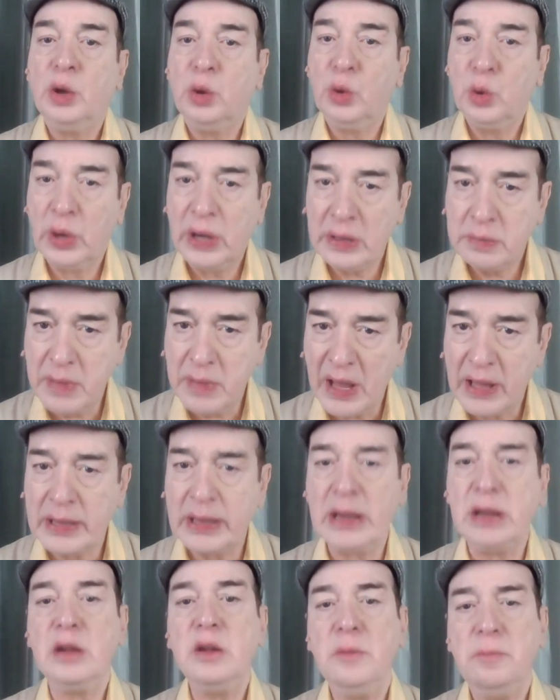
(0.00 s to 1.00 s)
who get
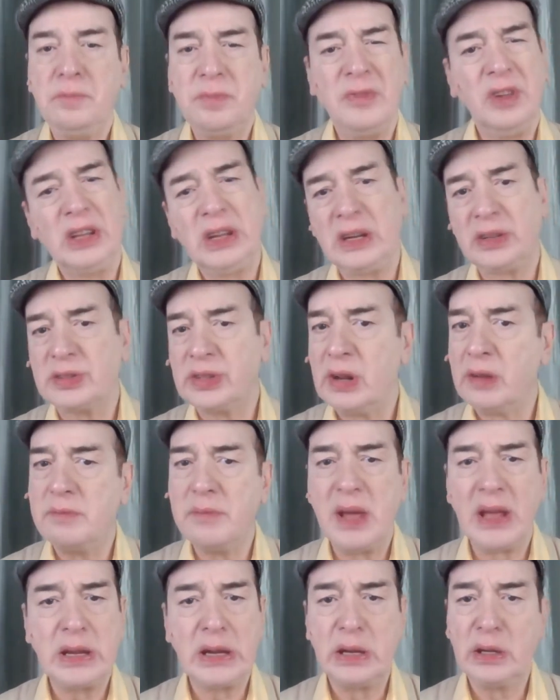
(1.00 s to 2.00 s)
married, whether it's love
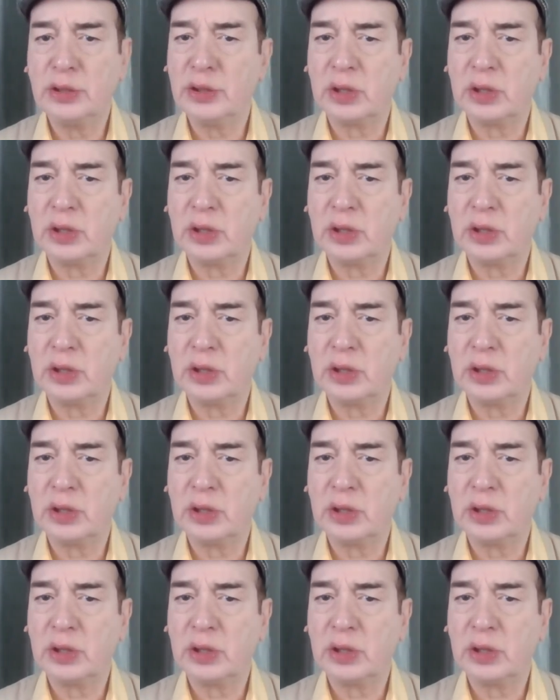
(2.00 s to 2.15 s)
marriage